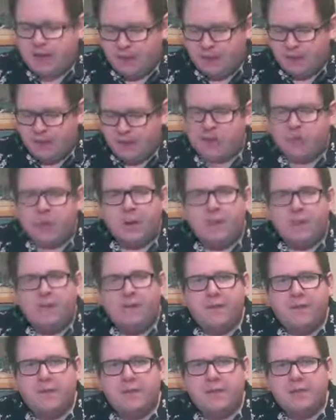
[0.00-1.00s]
So
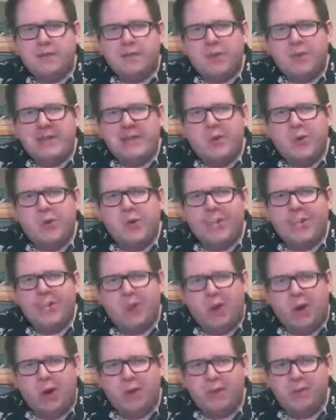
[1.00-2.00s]
first, a little quick
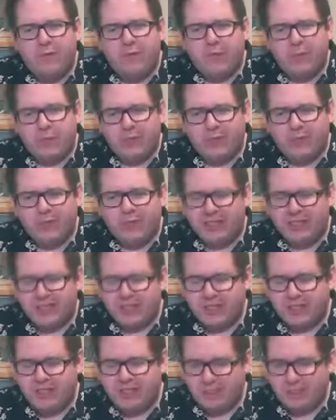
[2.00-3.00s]
song before your
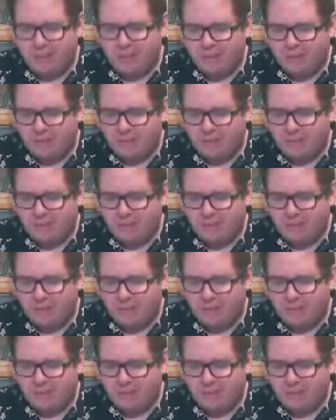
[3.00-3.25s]
suggestions come in.